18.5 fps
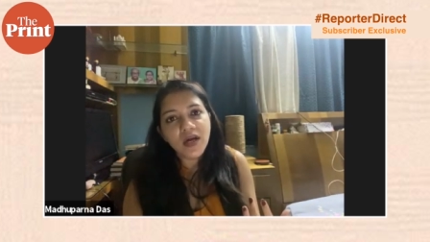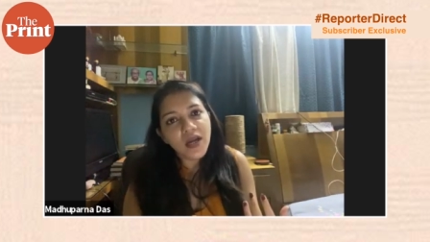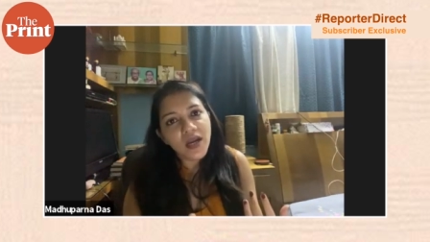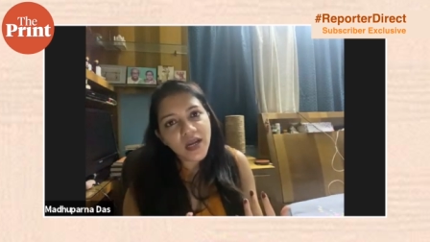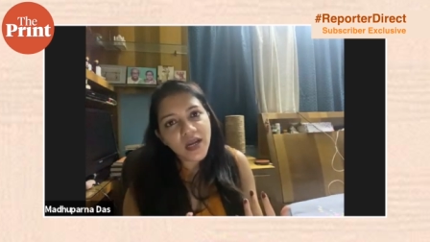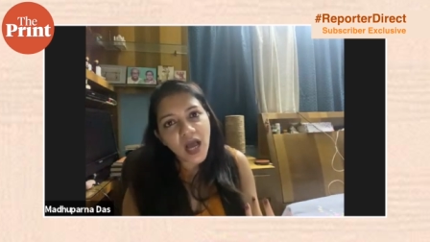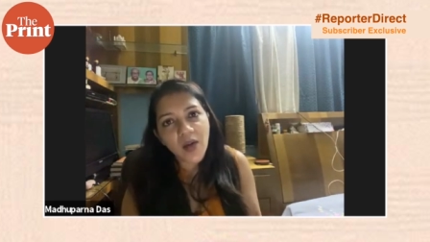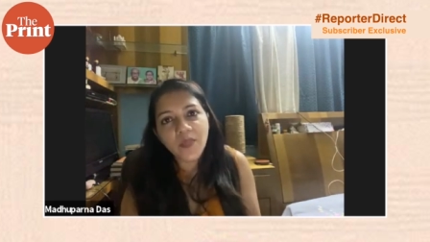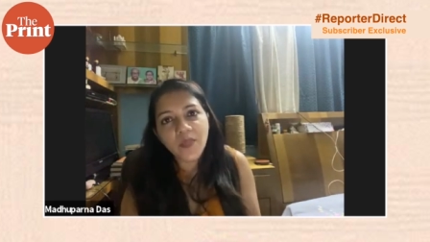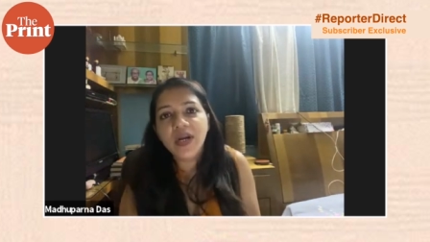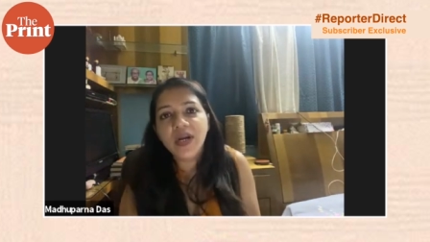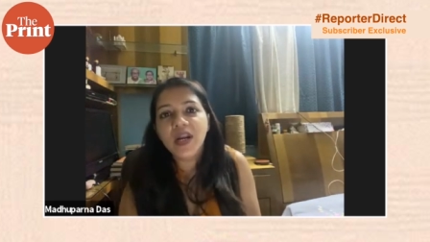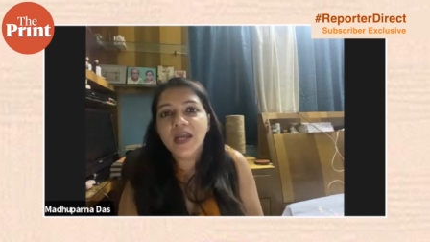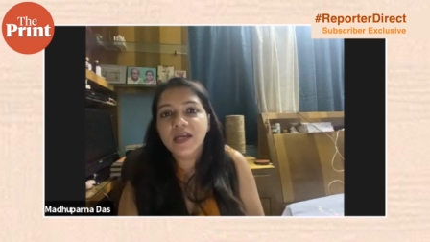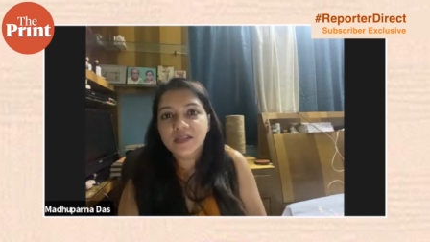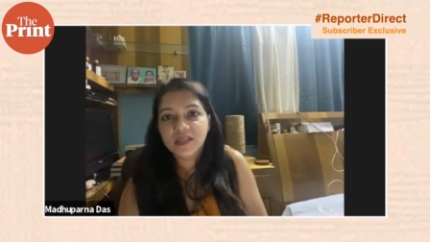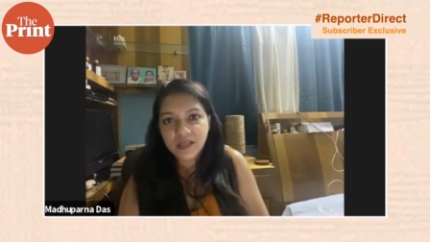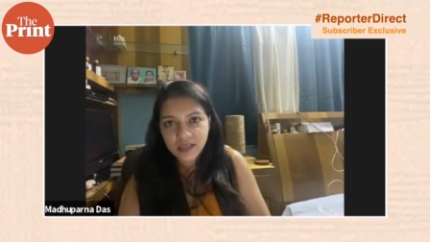it happened
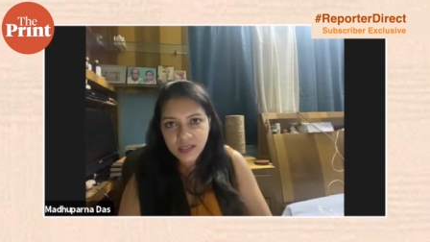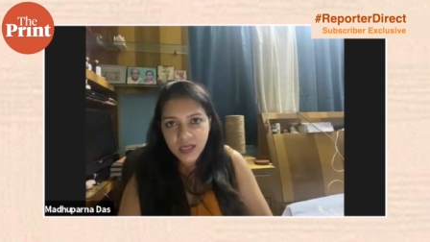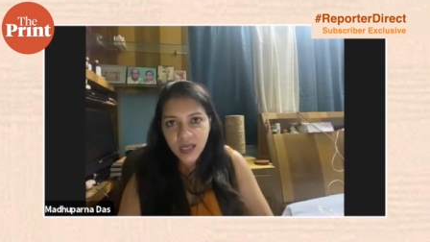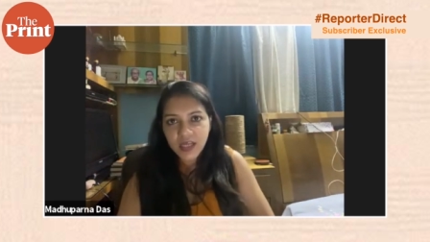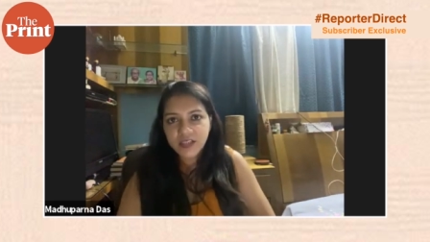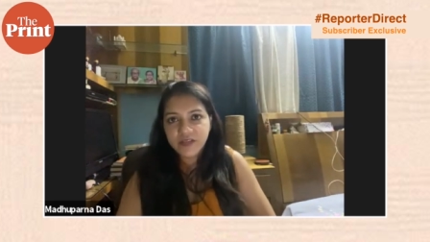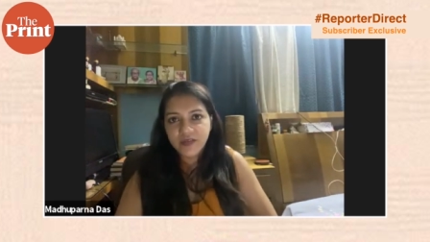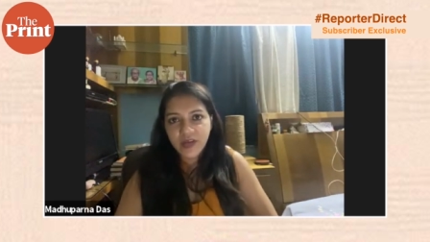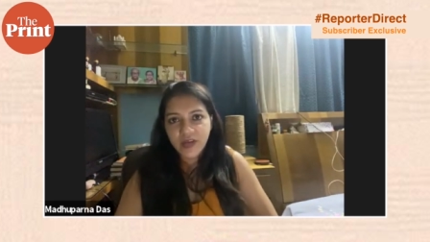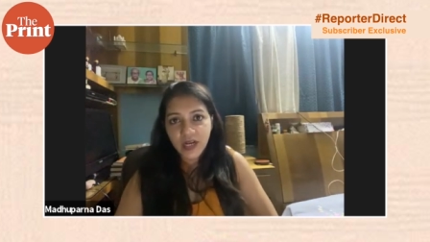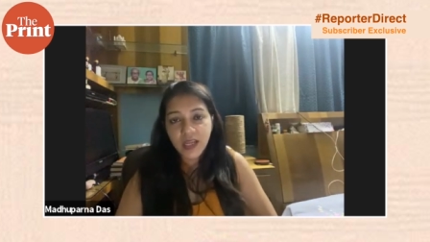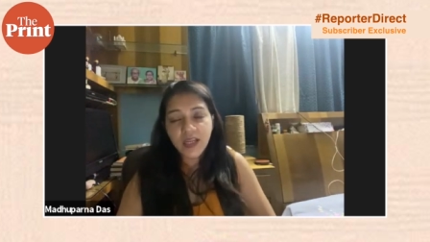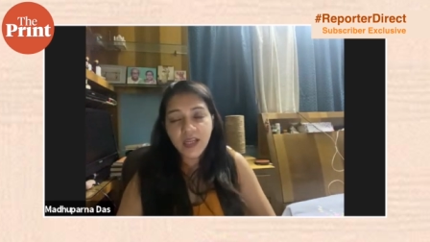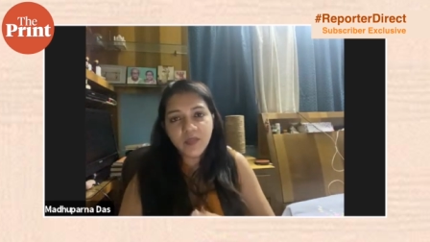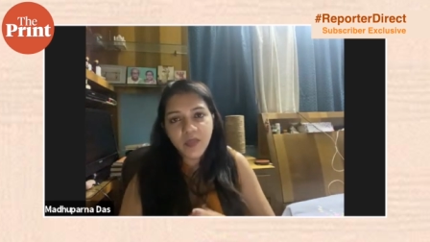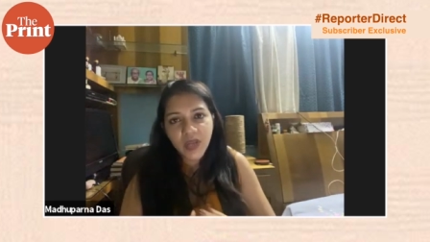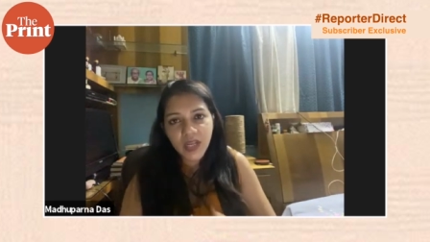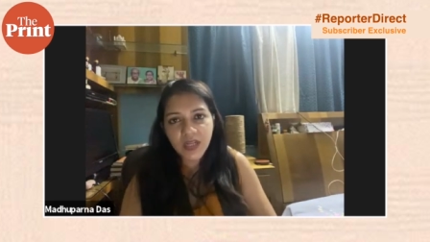like this as well
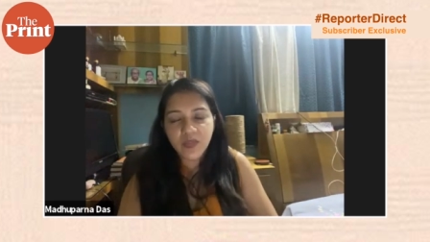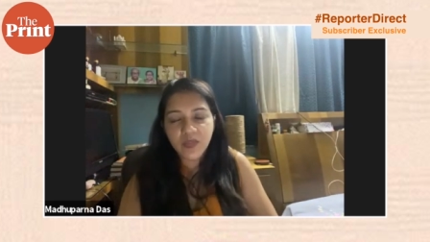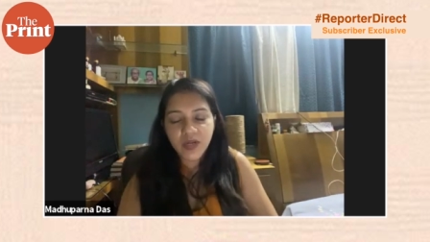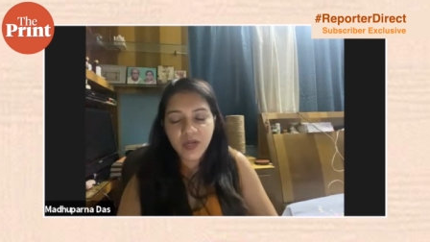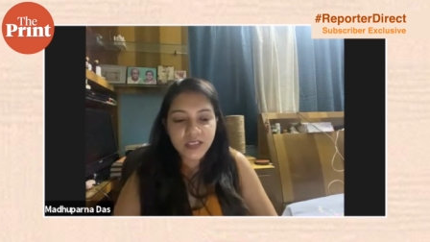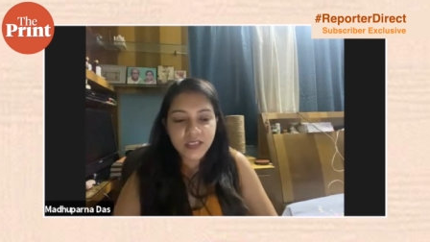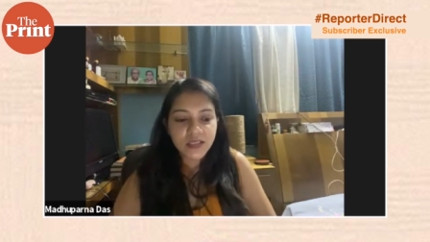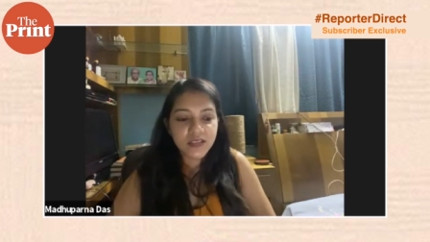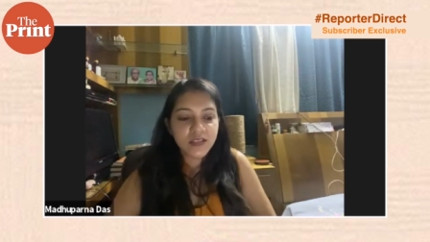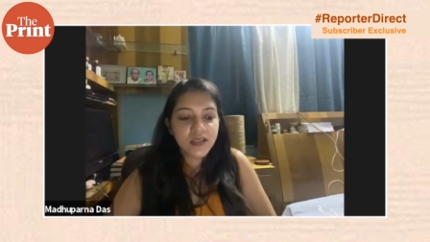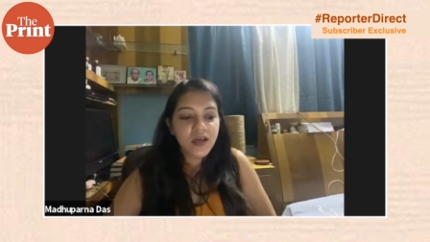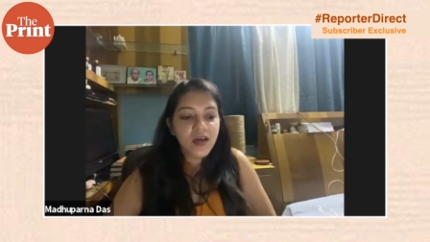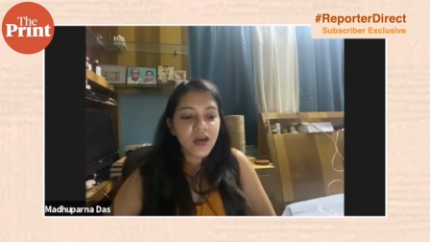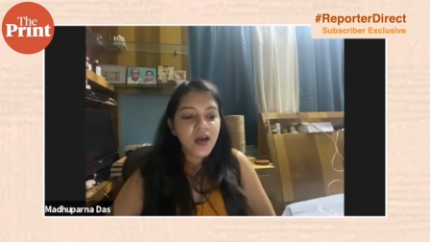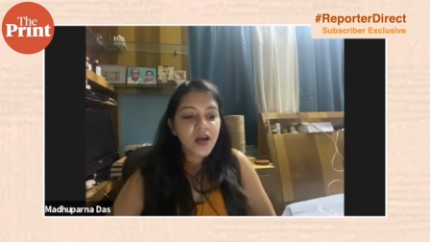in many places.